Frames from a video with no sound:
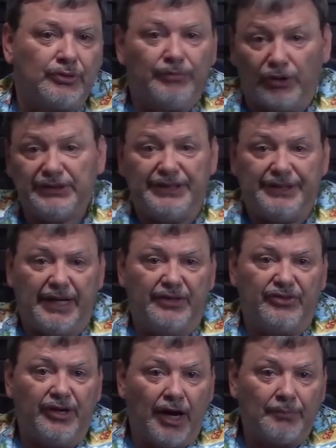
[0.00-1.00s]

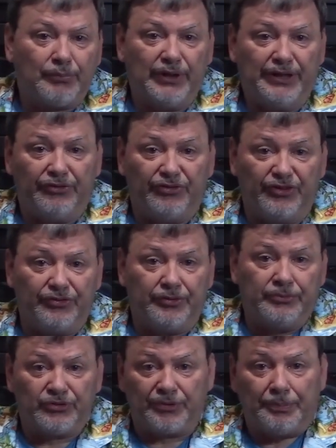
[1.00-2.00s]
multitasking operating
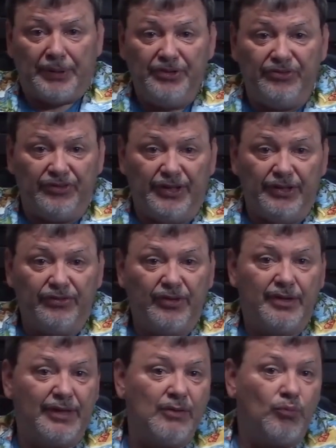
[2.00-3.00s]
systems for PCs
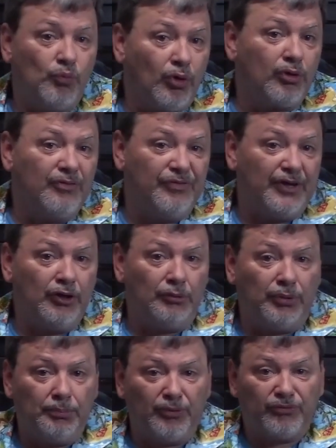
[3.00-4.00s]
that were
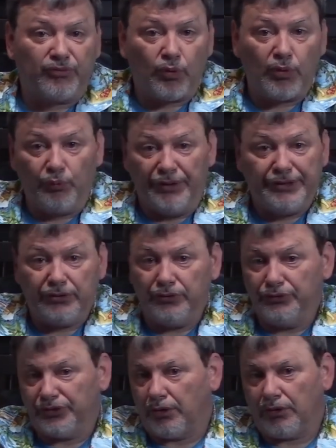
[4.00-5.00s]
available before
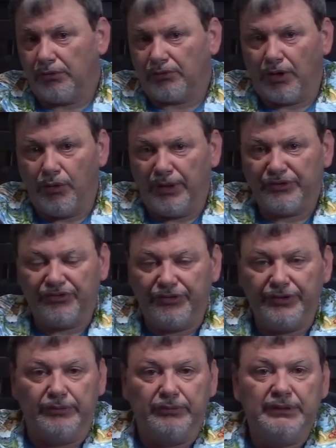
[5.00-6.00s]
Windows or OS
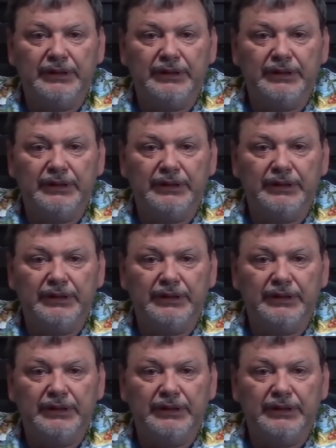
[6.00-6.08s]
2.